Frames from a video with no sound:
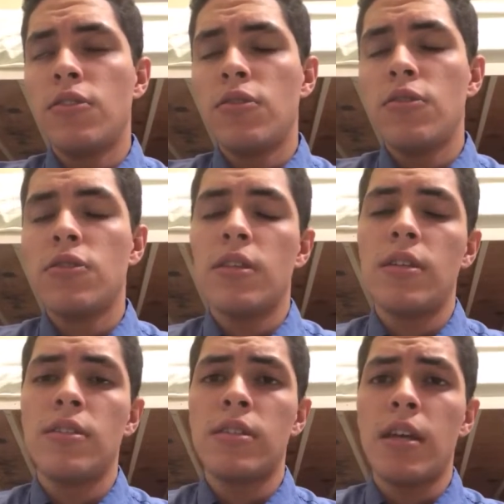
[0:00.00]
used
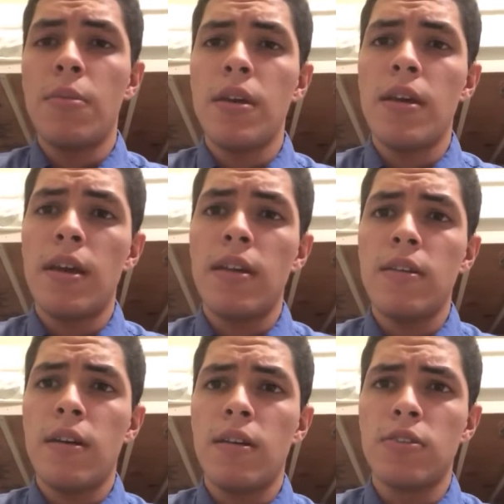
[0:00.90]
in semi
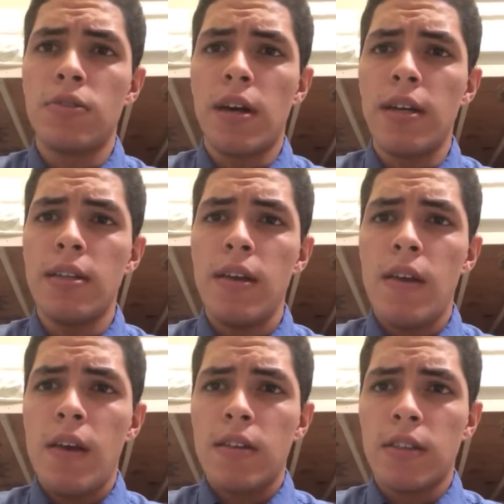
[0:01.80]
and undried
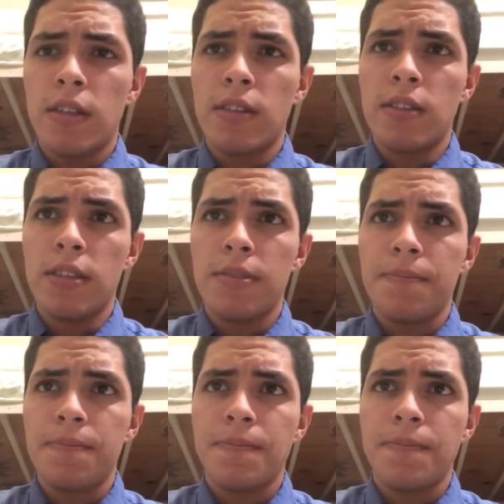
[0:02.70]
sausages